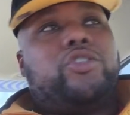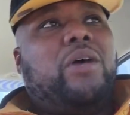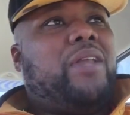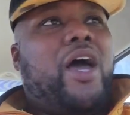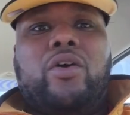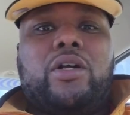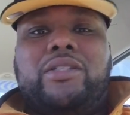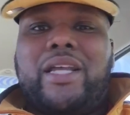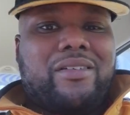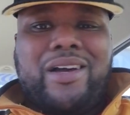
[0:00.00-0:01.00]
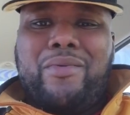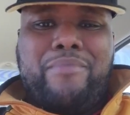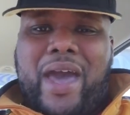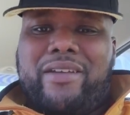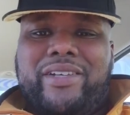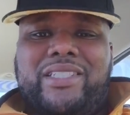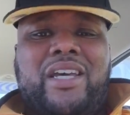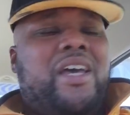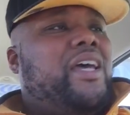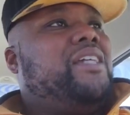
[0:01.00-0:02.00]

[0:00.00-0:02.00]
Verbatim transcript: So I'm like, hold on, they don't come with batteries?